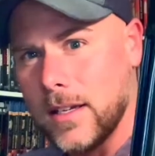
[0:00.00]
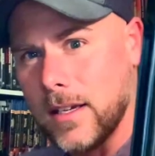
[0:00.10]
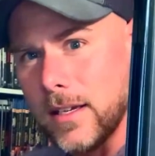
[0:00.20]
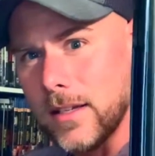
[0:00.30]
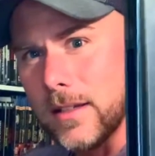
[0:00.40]

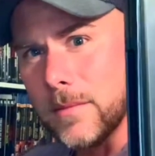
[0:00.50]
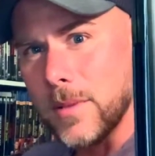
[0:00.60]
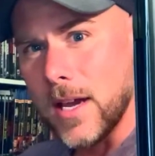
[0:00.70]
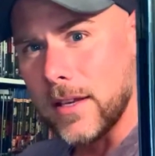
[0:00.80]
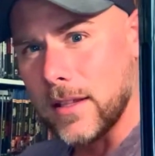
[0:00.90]
And the
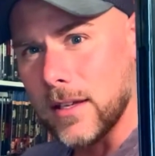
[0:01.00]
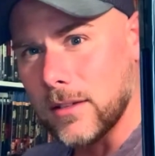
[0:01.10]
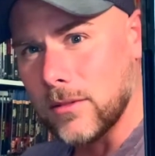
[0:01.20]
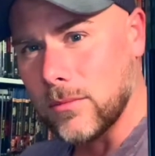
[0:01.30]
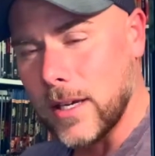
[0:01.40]
back there, a
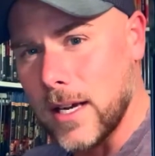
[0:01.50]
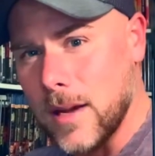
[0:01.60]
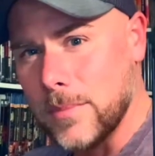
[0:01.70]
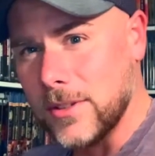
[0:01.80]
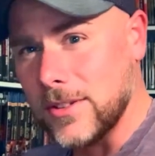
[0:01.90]
little right
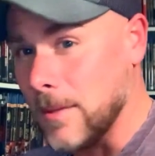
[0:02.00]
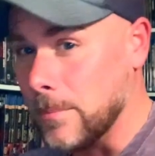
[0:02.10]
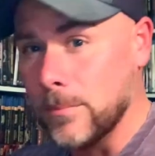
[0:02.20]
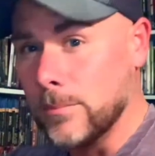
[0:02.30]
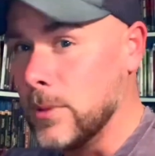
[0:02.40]
up. It's a
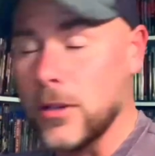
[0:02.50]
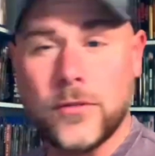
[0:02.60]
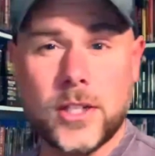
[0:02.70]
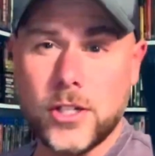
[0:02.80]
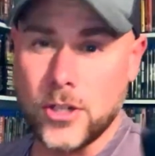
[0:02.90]

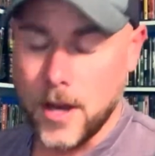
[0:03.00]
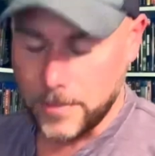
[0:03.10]
beautifully shot